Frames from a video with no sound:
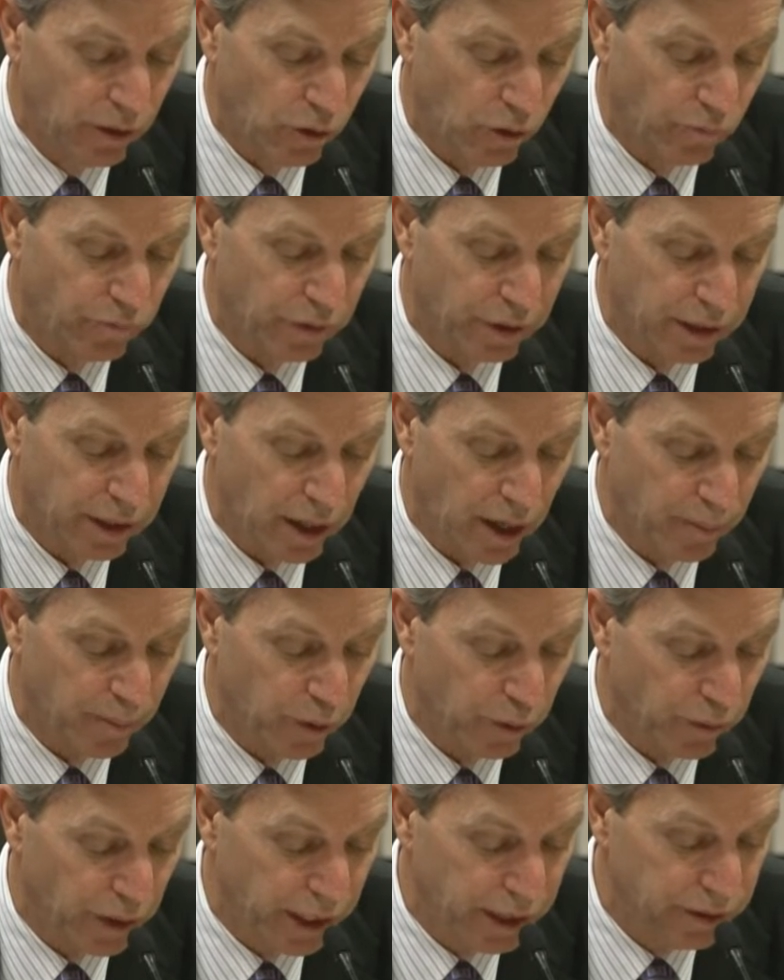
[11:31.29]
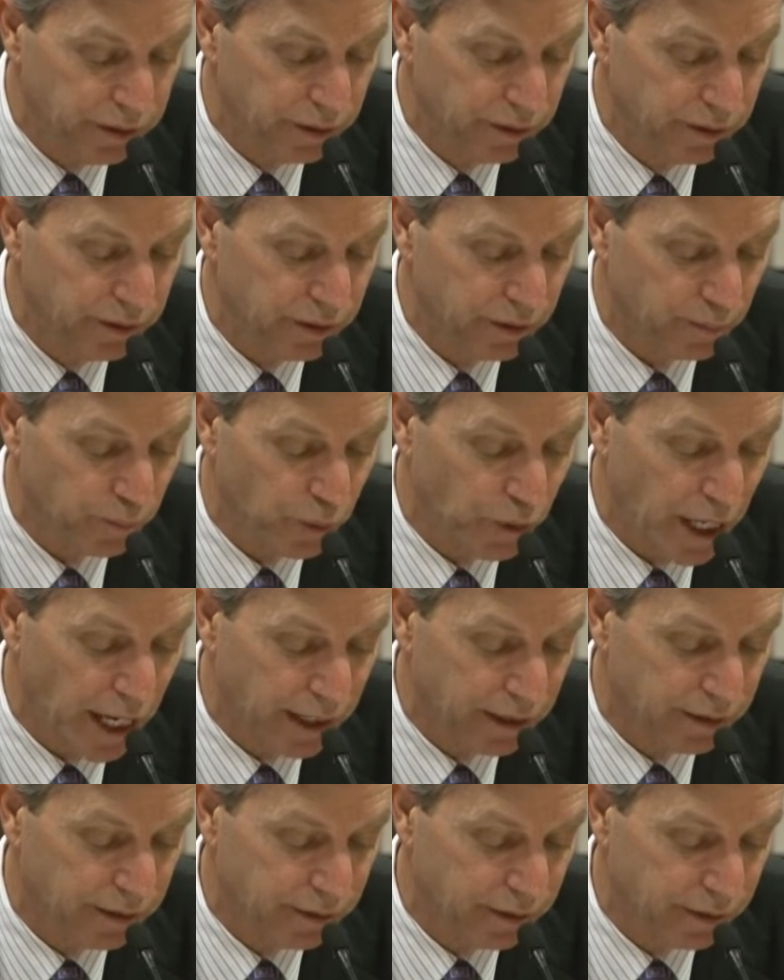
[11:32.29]
over the operations and
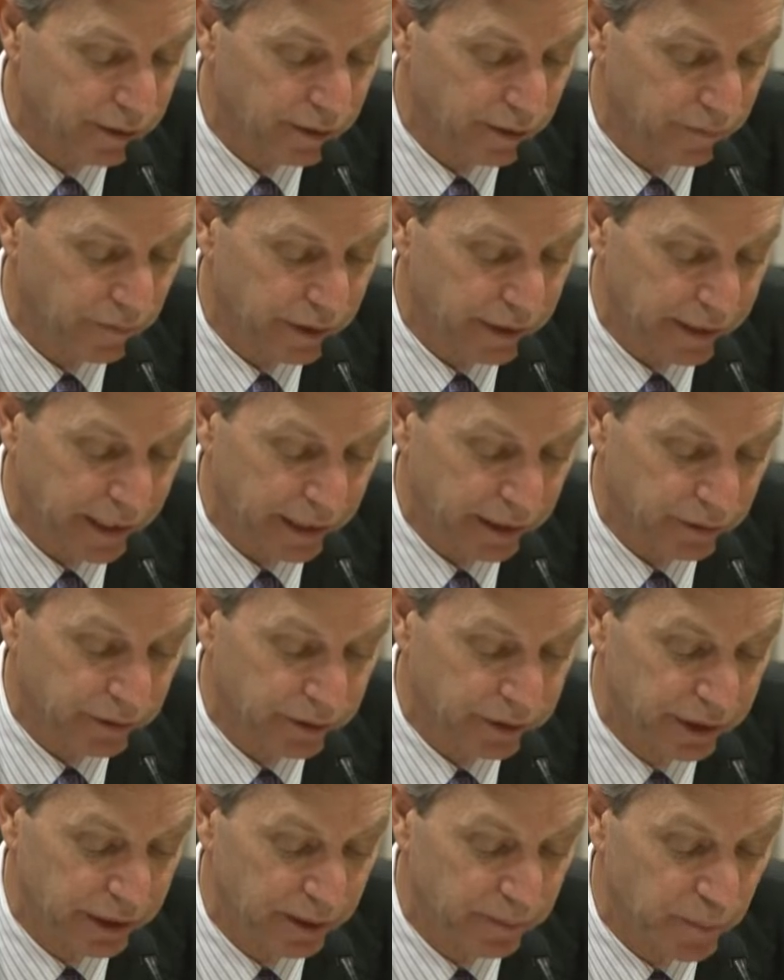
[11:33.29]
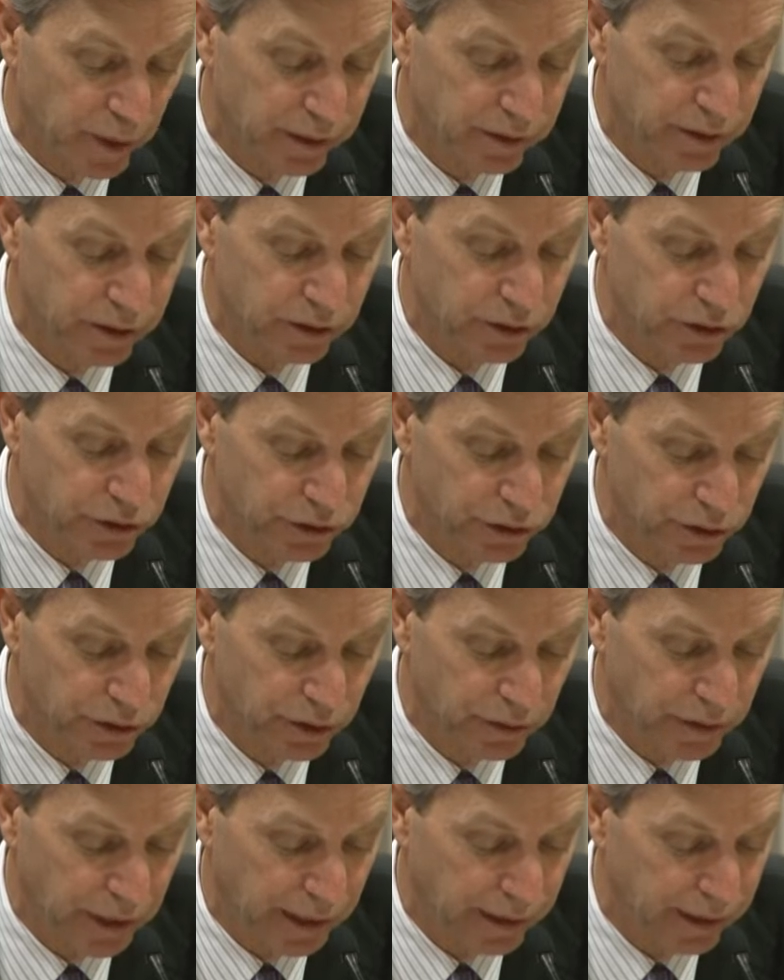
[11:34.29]
practices of the AOC, must
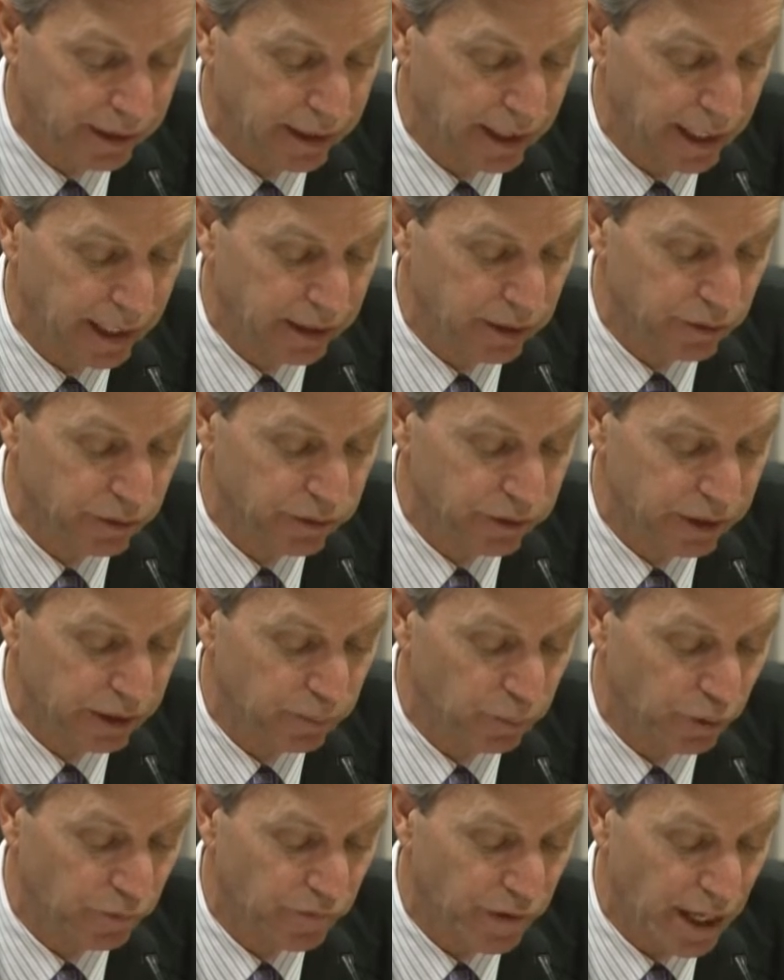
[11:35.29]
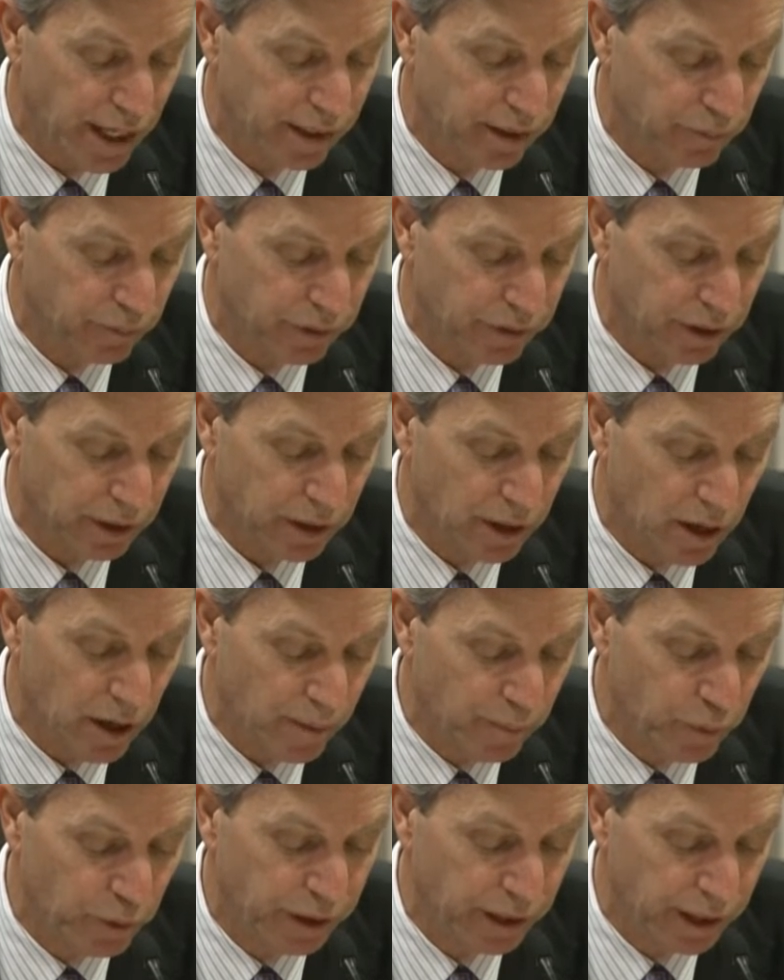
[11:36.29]
ensure that the AOC provide it with a
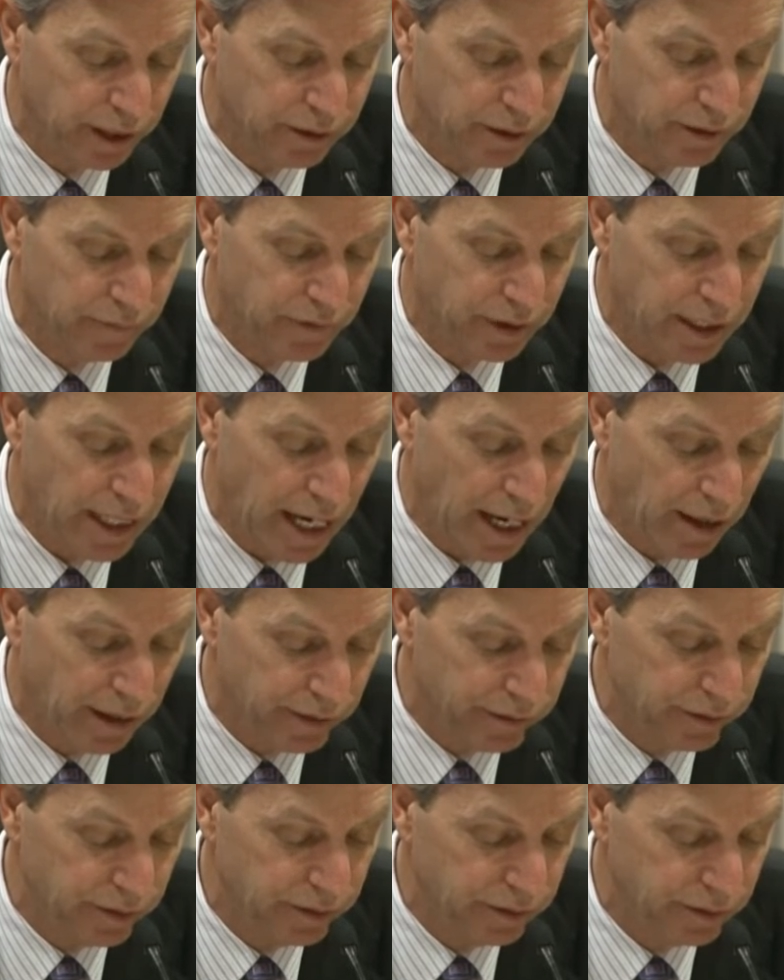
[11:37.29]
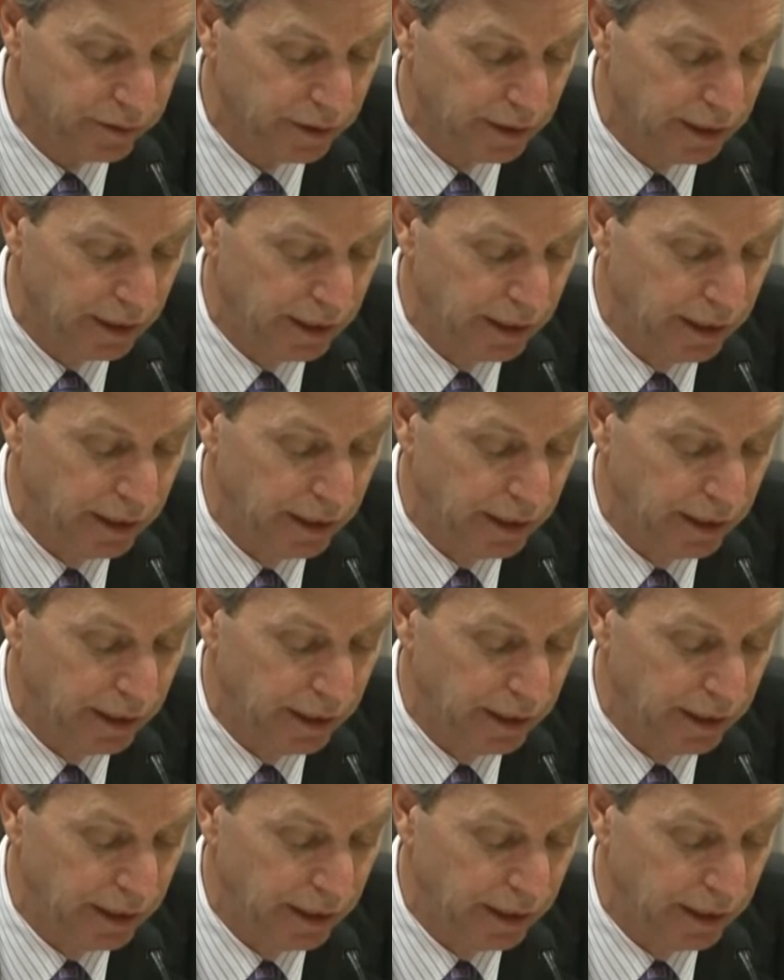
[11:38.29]
comprehensive analysis,